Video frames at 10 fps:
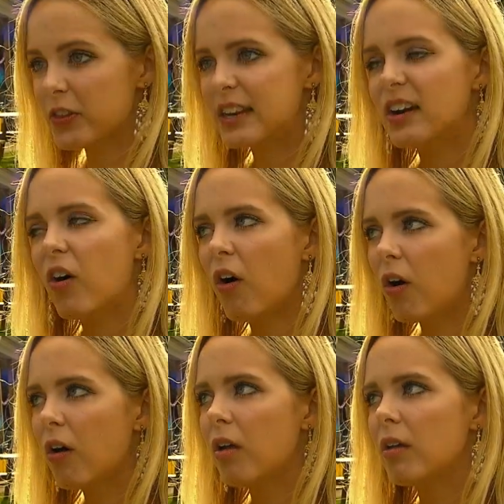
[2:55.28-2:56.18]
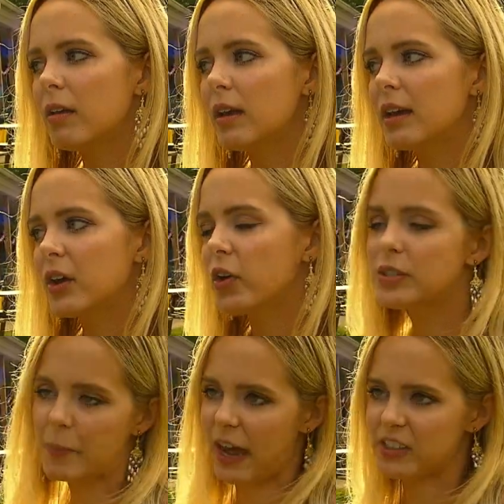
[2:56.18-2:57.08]
And it all
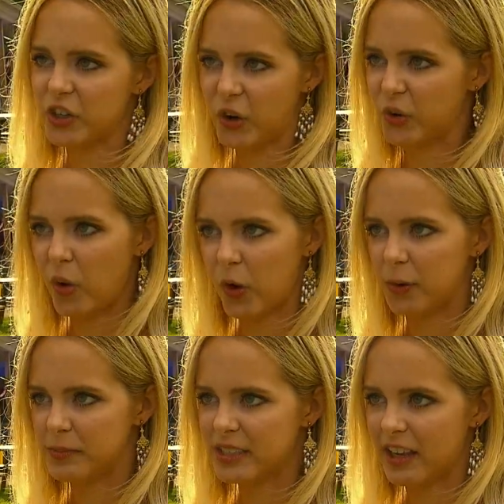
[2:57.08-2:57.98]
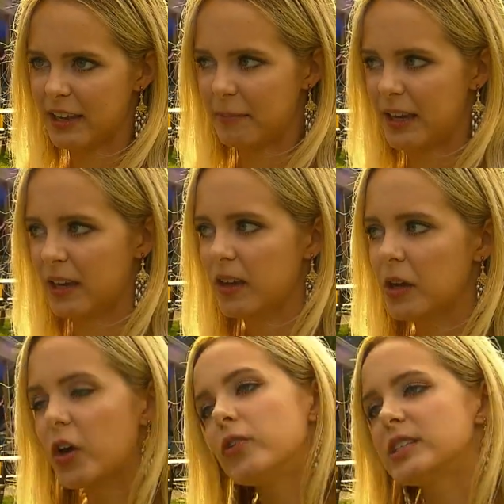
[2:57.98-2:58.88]
goes back to Colonel Holmes telling me,
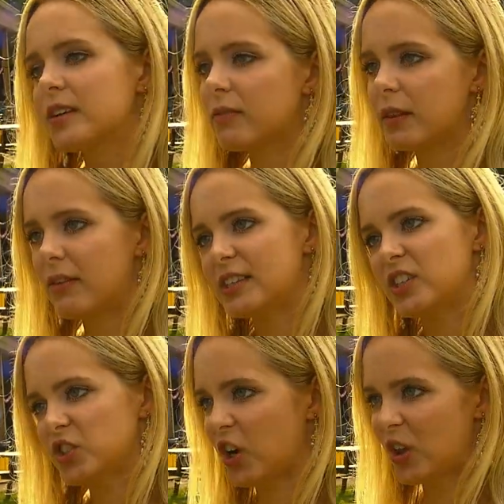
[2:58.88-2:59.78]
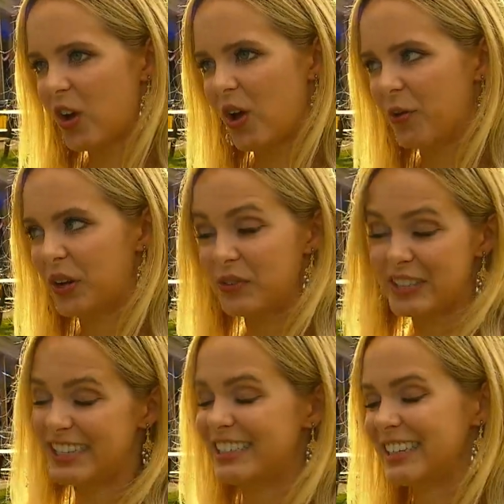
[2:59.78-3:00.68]
go sing for the vets at Charlotte Hall when I
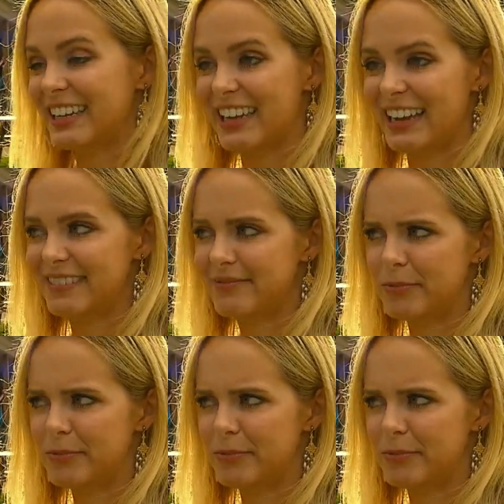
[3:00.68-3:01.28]
was 18 and I